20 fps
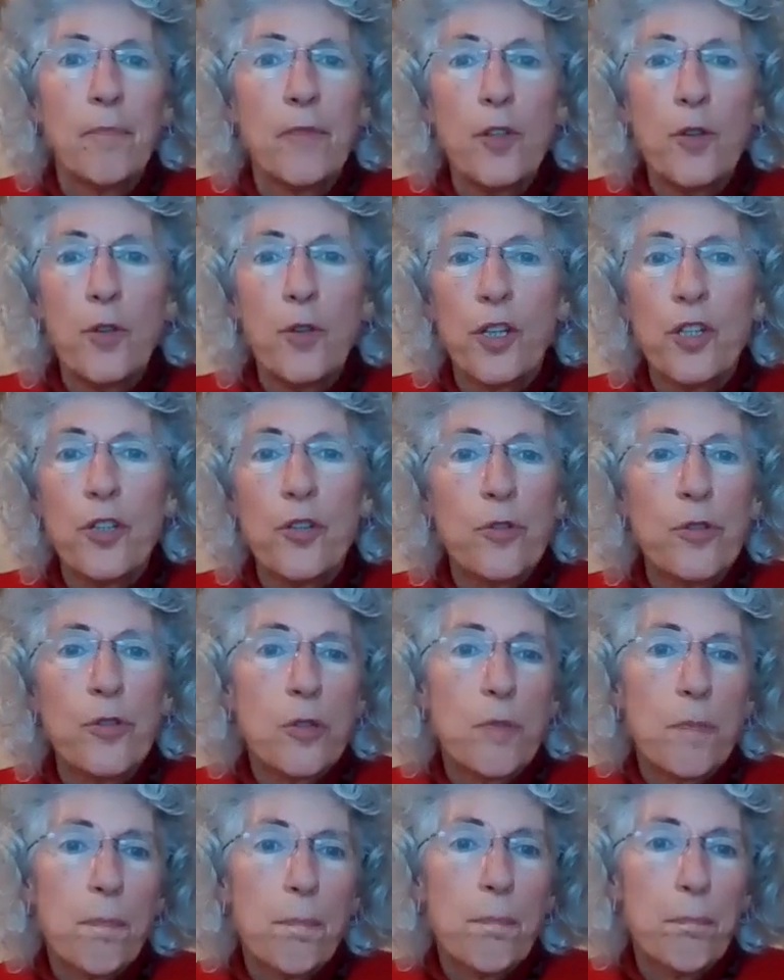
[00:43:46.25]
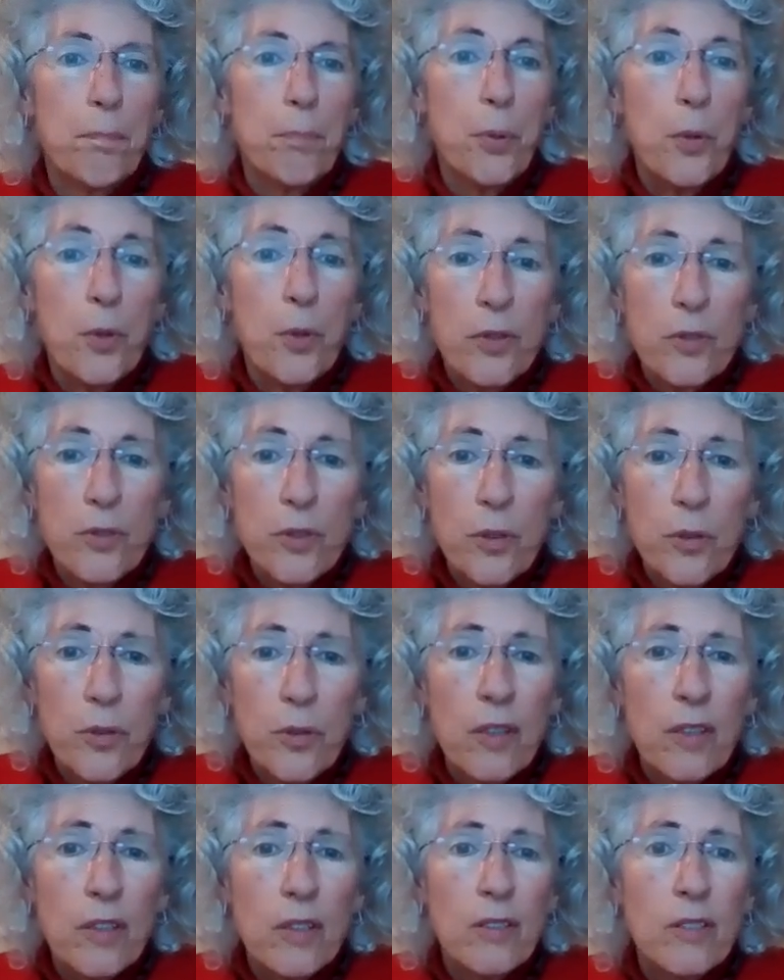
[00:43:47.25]
You can use pool
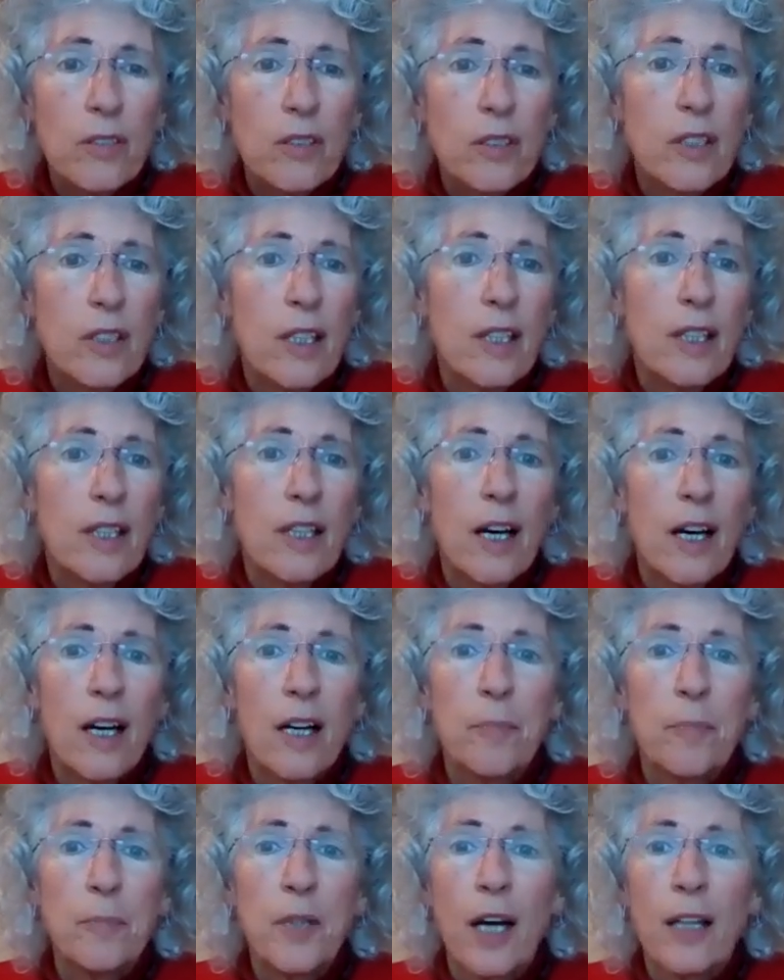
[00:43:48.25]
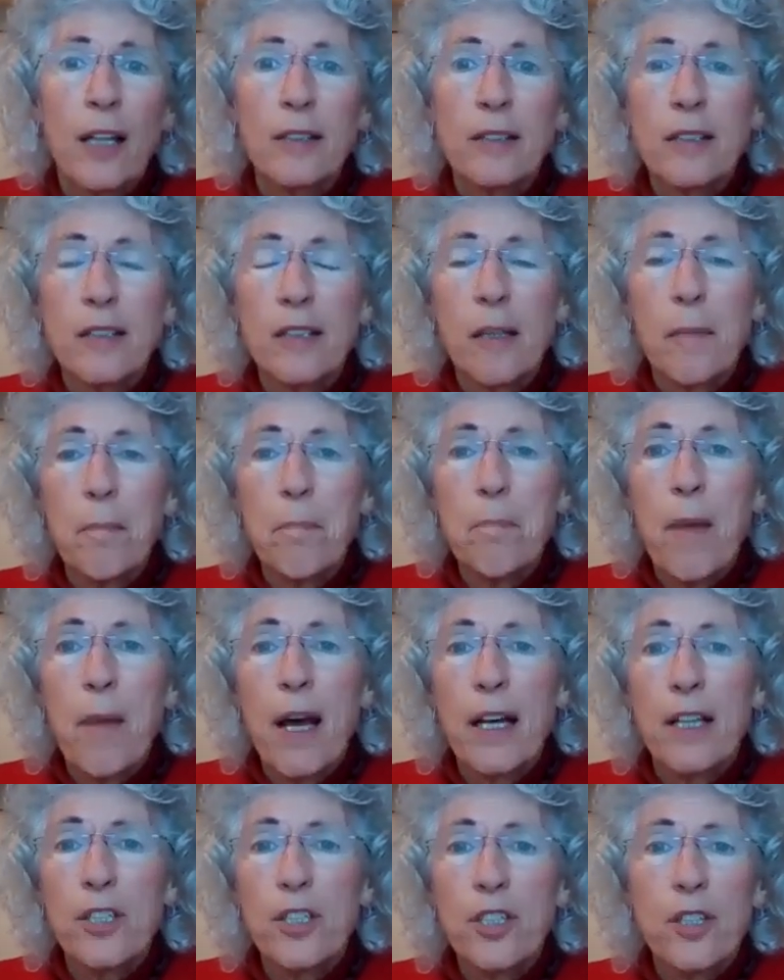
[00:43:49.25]
noodles, non-slip
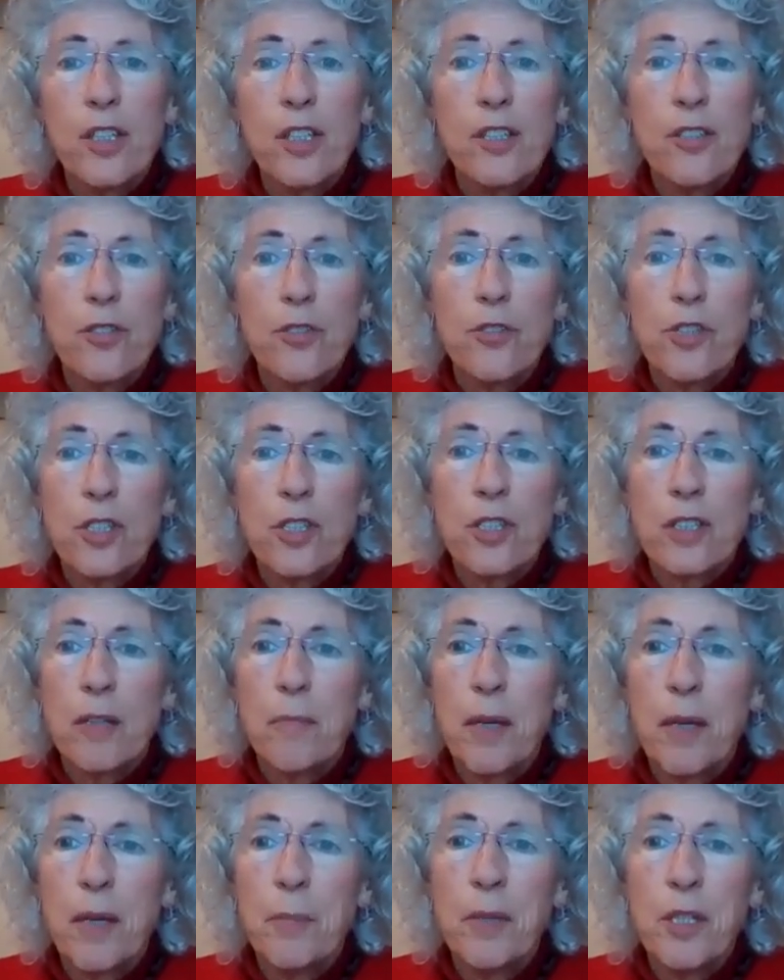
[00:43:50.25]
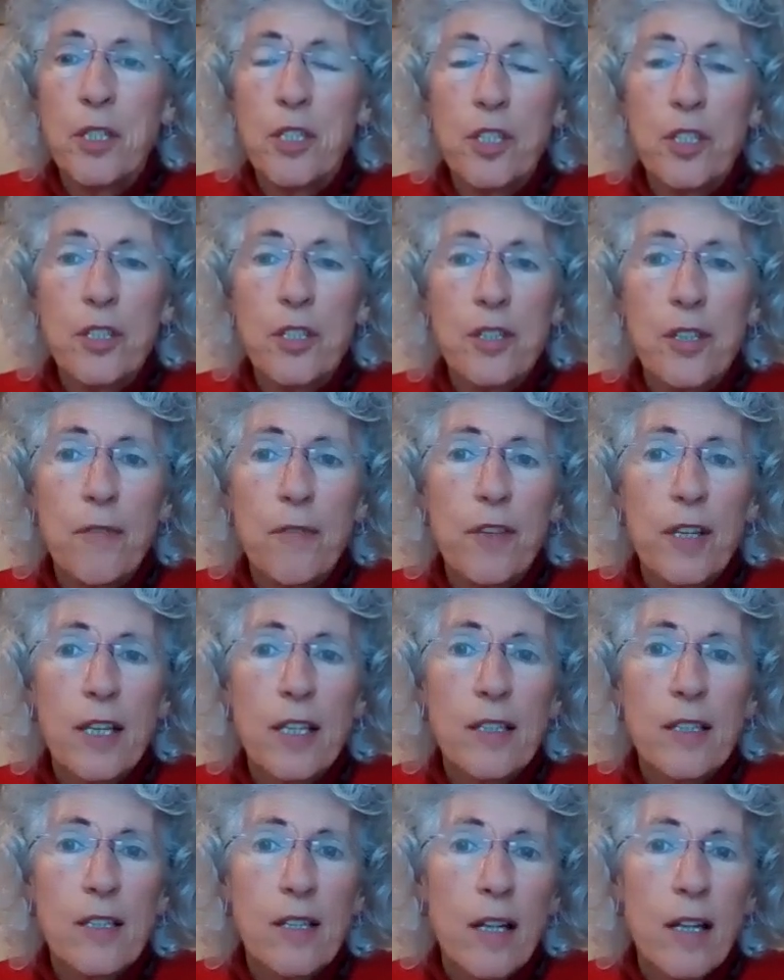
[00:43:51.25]
mesh. These are just some images of
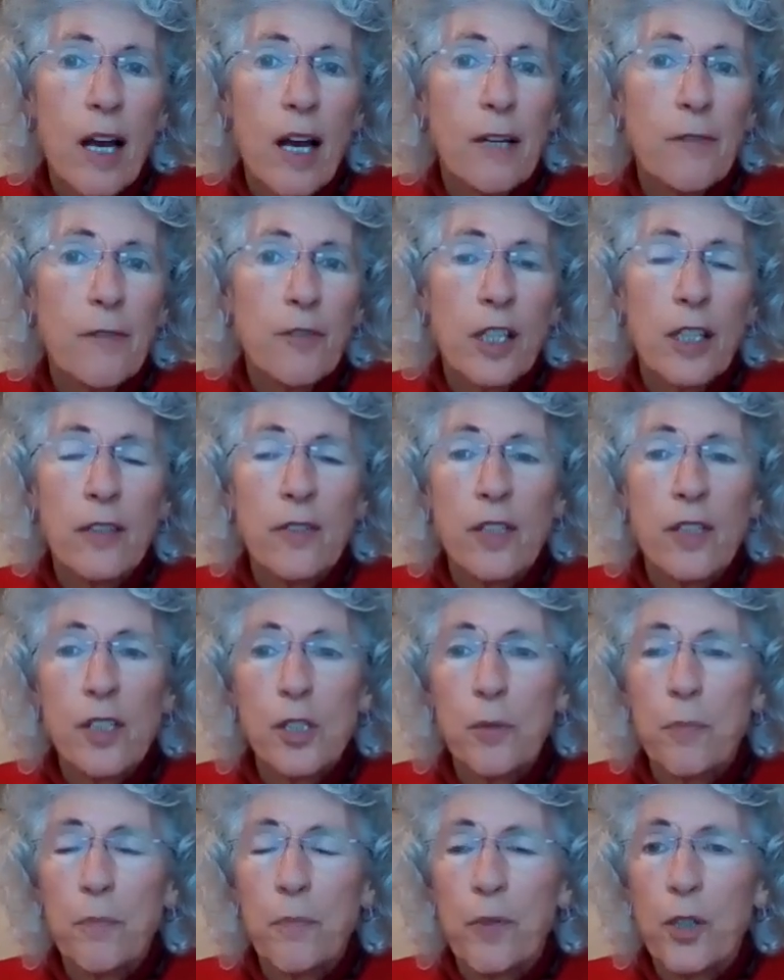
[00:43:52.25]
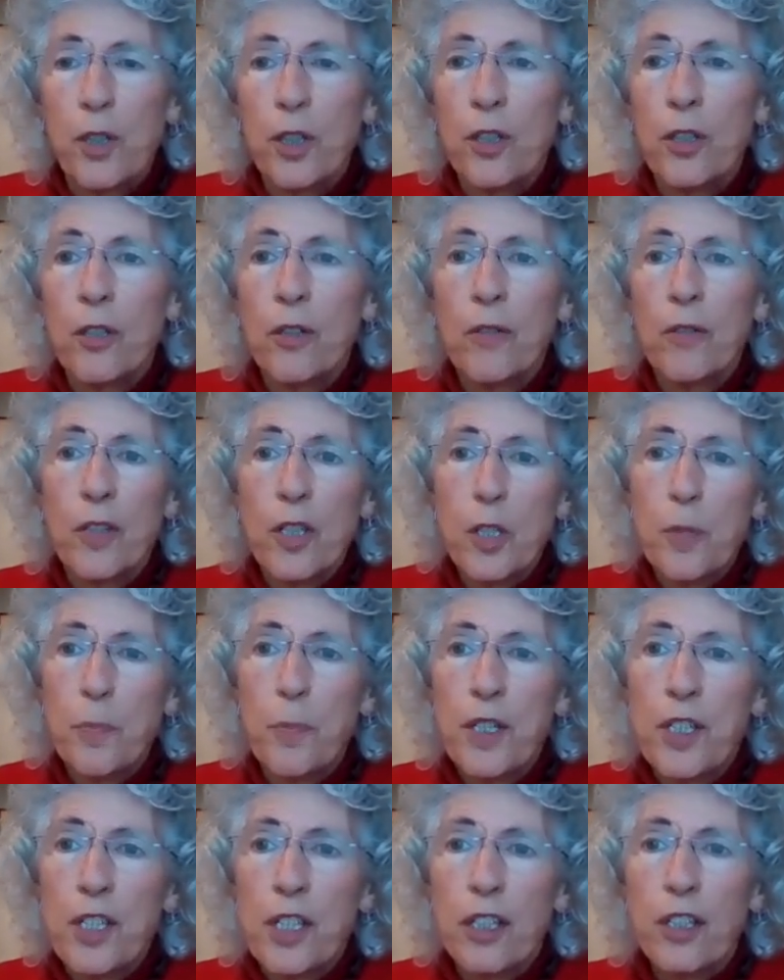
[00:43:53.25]
things that I've done. This
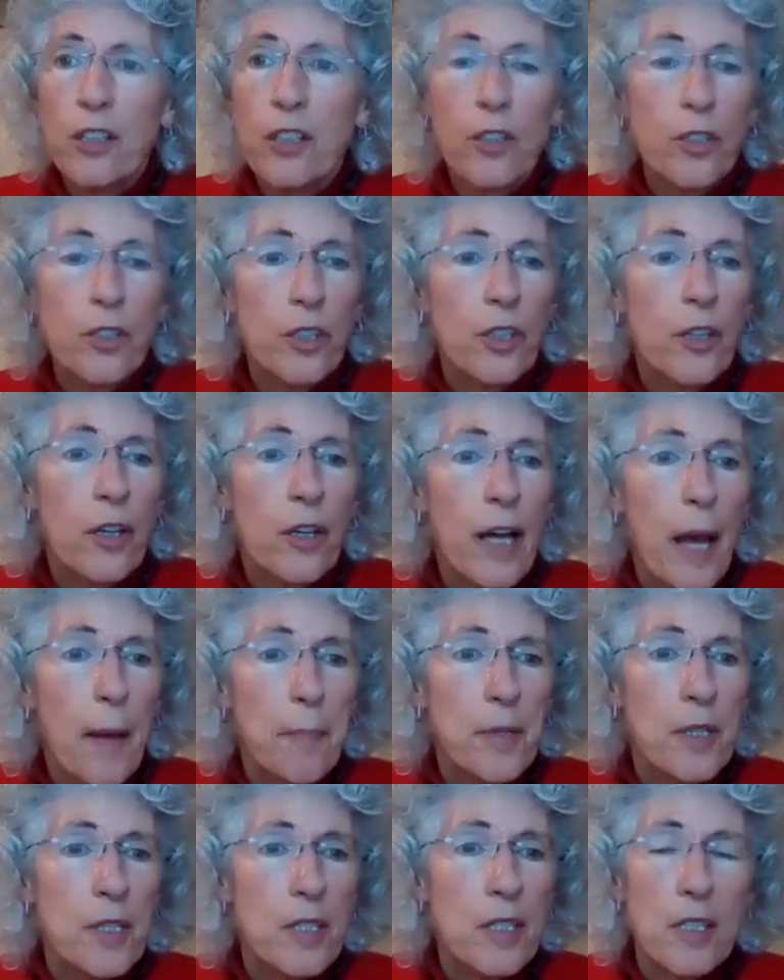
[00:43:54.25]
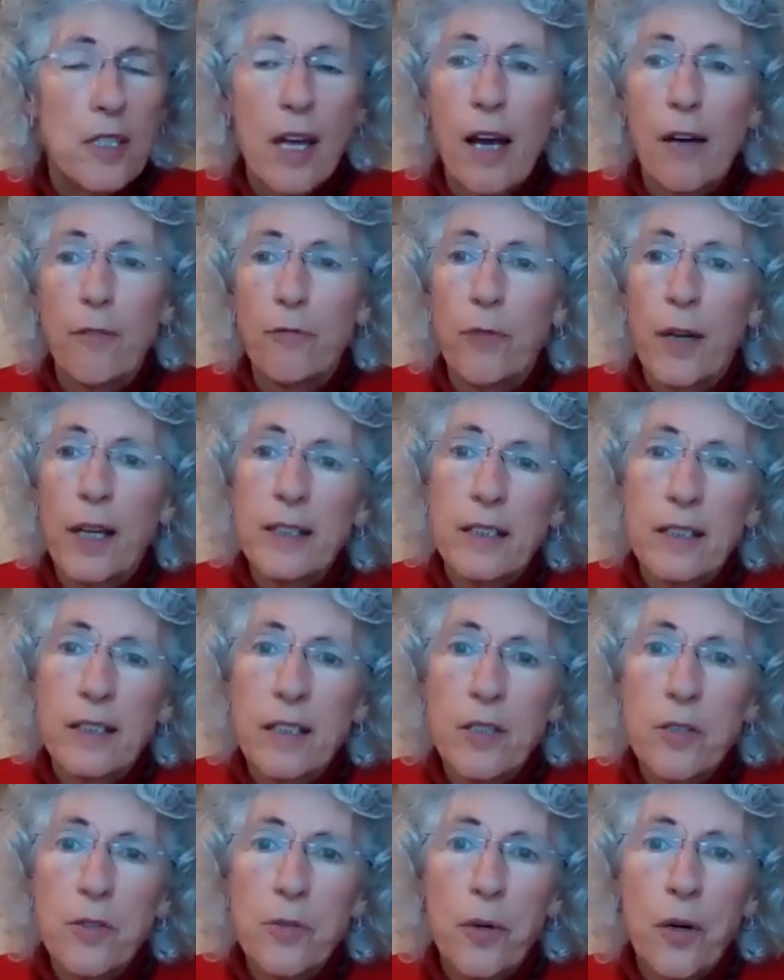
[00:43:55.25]
particular girl happened to have Rett
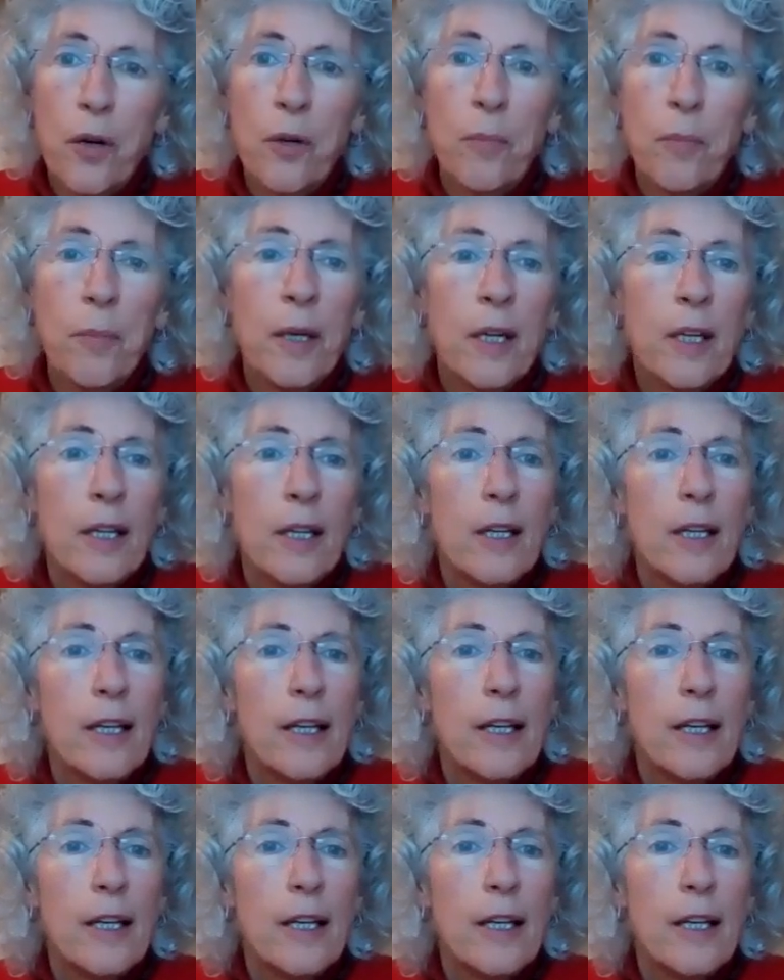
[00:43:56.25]
syndrome.